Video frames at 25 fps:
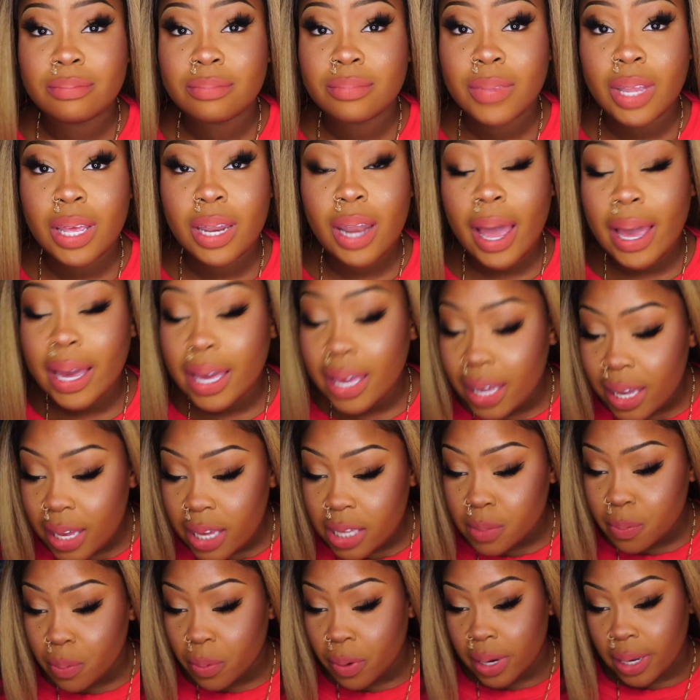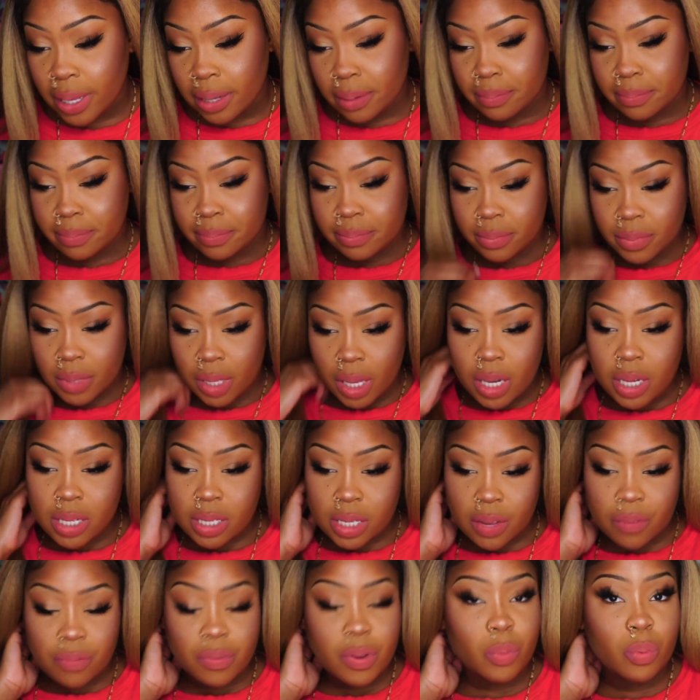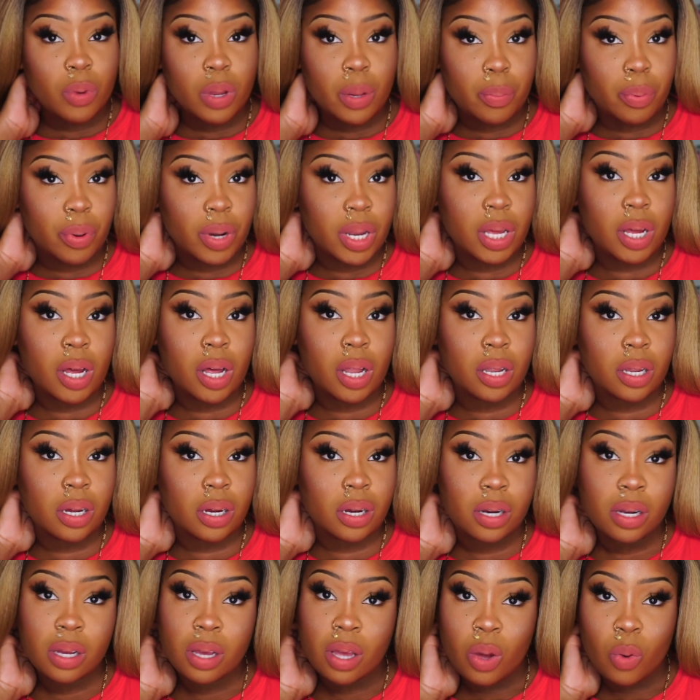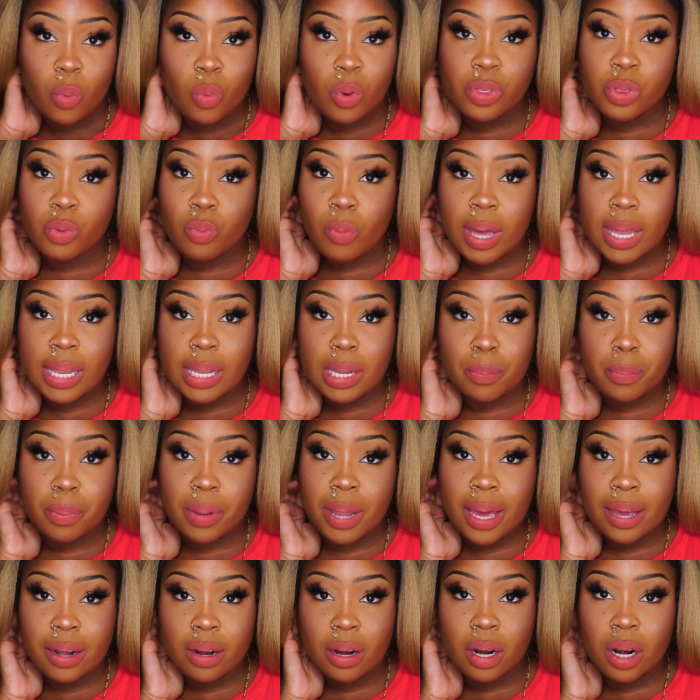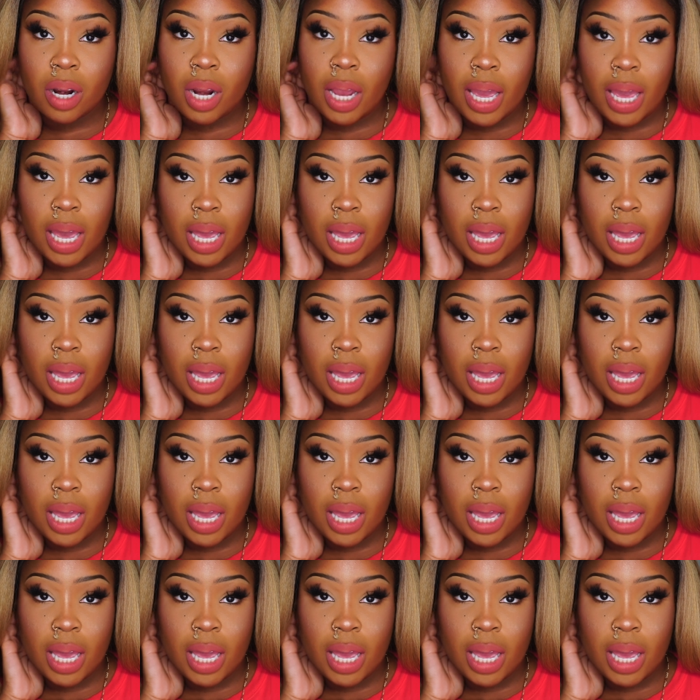And Nike is pretty. It is definitely a really pretty color with the right lip liner,